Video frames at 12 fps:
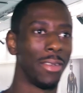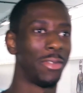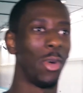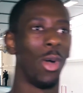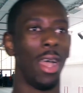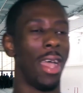
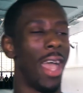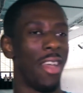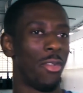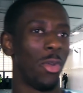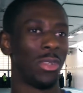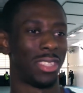Four.
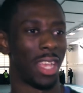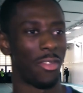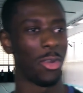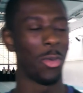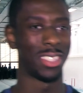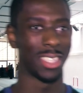Everyone
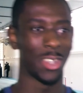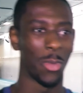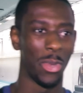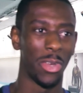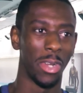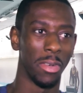always says I could
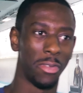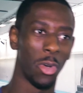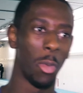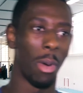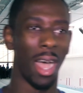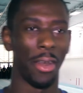be good at
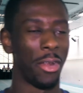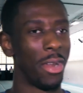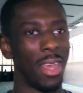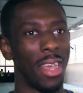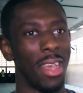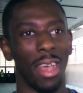four, but
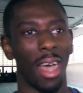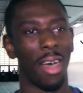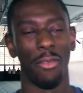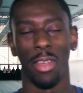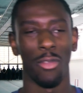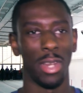
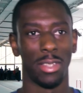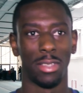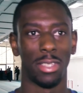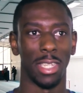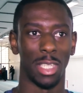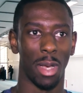I've never really
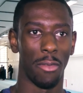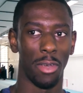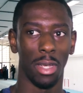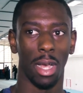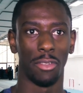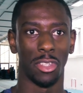tested. I
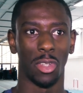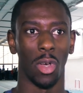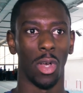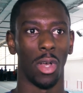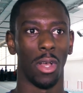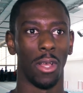think I've just
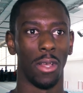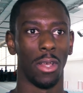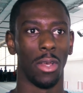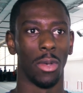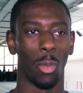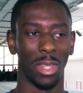got to
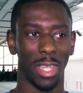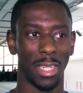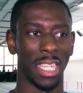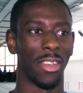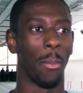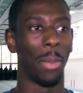one day
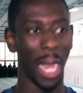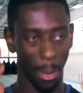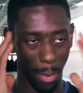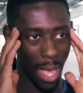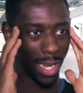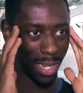just have a blank
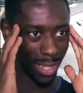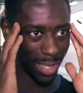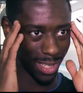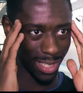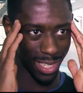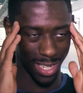mind
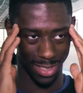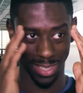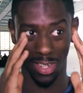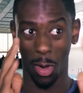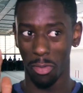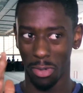and just say
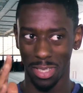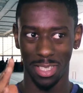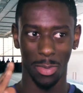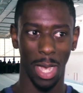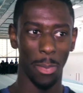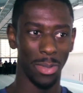go for it and
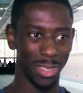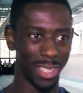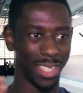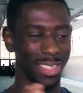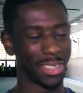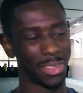see what happens in
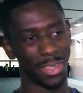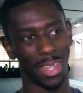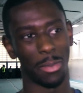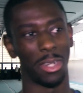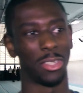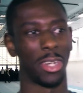it. So
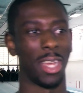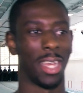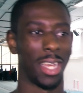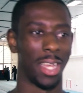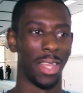I'm going to try it.